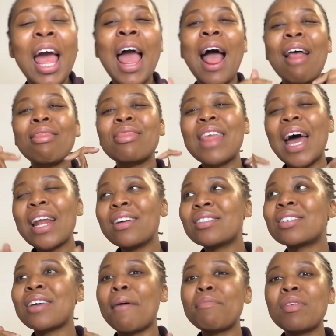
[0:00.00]
And that is
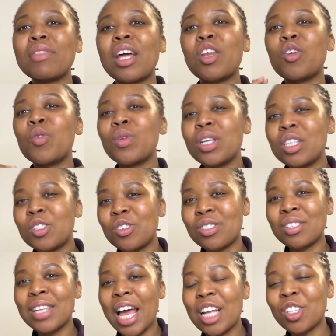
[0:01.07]
something that you need to
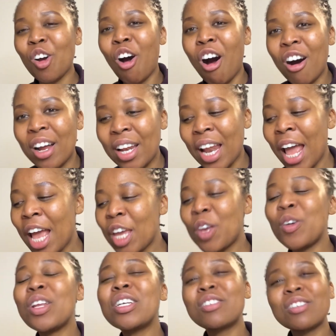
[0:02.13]
stand on. You
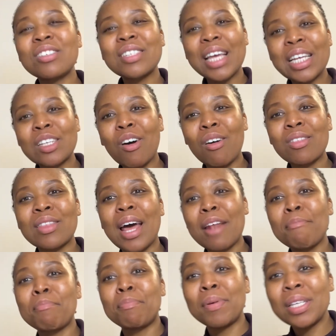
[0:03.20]
need to stand on
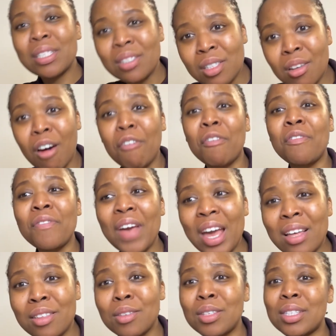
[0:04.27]
that business of
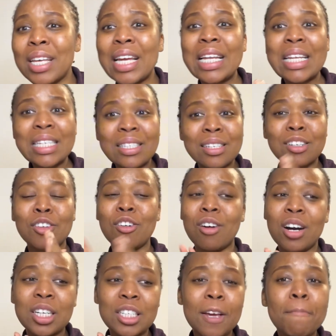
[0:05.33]
faith to say, listen,
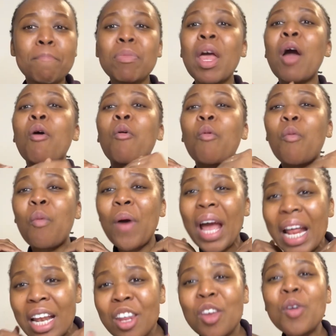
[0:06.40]
God,
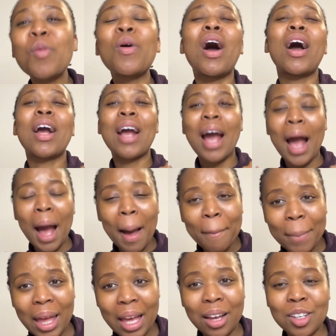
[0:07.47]
when you are
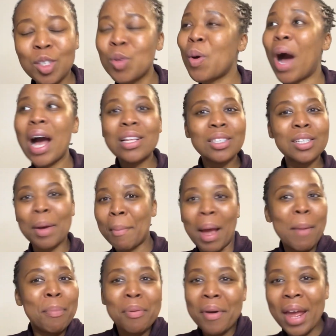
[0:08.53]
coming to answer my
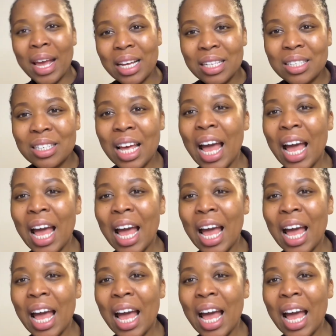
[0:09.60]
prayers,